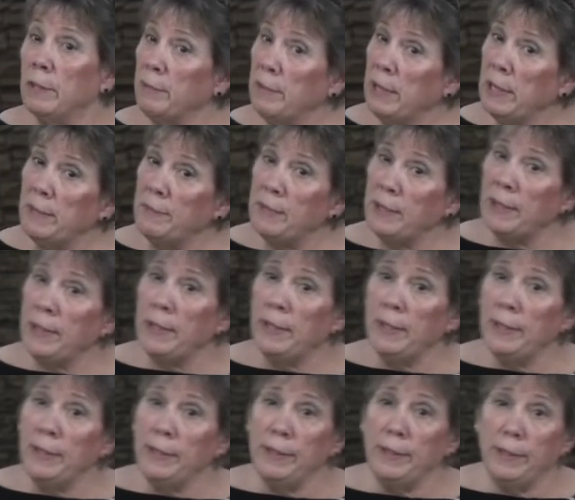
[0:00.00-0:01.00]
Sometimes I
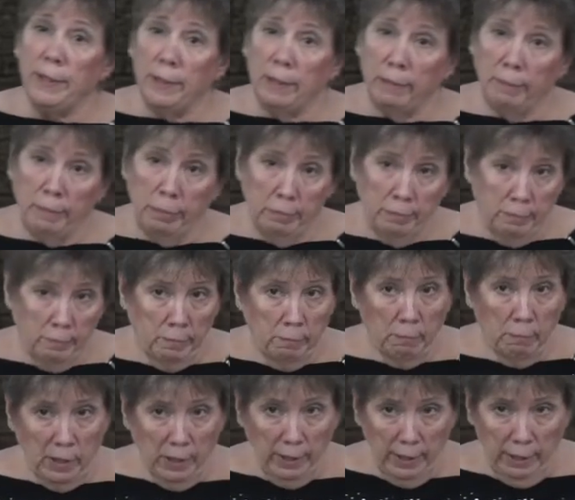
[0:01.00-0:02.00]
get into the
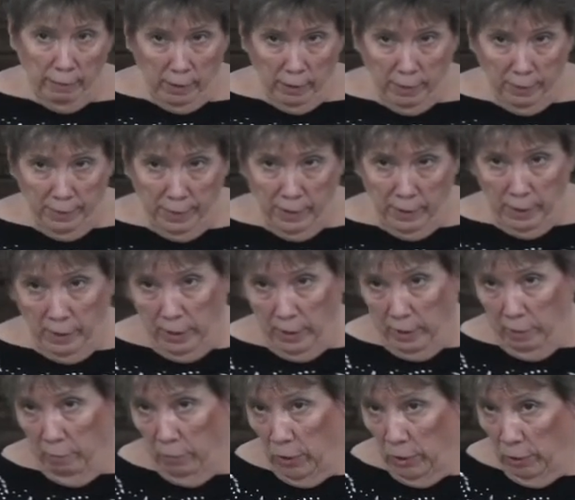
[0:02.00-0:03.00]
mully grubs and
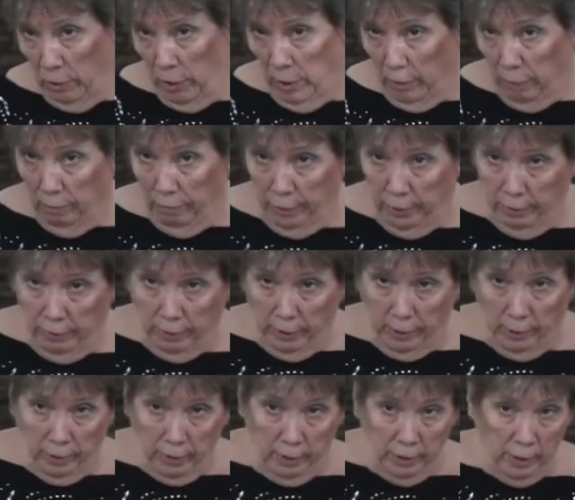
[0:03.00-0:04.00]
get mukey and pukey,